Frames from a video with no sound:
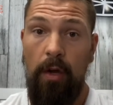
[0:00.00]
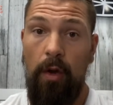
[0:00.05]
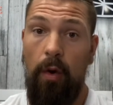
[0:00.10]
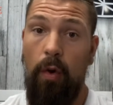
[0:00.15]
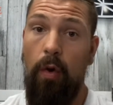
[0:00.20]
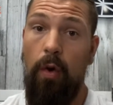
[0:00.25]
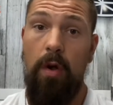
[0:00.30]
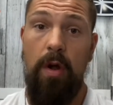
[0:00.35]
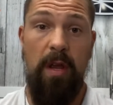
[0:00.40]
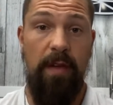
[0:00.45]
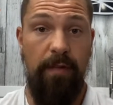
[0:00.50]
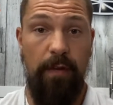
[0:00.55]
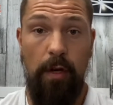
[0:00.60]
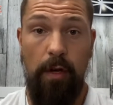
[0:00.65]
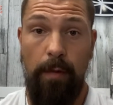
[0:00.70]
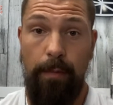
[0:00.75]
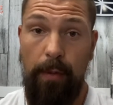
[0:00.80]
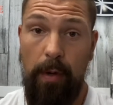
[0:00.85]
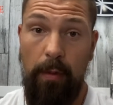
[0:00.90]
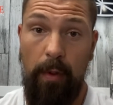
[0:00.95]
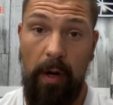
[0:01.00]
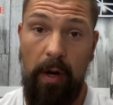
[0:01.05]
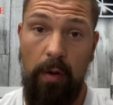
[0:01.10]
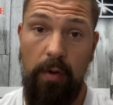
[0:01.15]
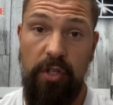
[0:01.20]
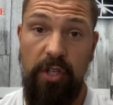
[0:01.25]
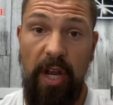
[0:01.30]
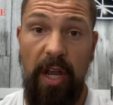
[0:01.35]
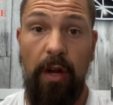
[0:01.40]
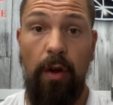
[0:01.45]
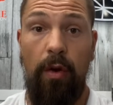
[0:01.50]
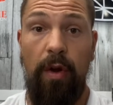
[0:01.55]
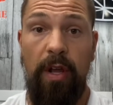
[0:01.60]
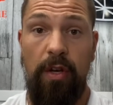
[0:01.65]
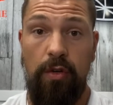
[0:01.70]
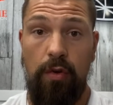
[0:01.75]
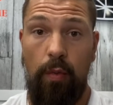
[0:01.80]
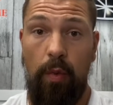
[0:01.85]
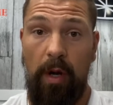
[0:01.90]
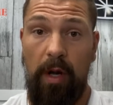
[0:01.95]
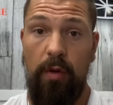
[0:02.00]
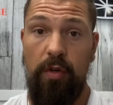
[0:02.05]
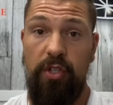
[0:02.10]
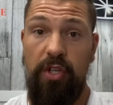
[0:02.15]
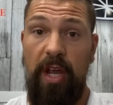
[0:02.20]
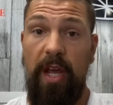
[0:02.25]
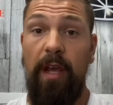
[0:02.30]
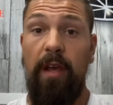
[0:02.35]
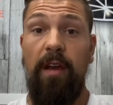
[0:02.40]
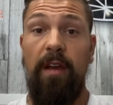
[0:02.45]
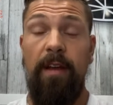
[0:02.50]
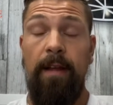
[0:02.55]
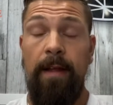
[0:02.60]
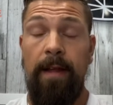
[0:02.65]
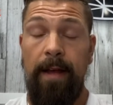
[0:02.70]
or even in your pre-workout shake or intra-workout shake.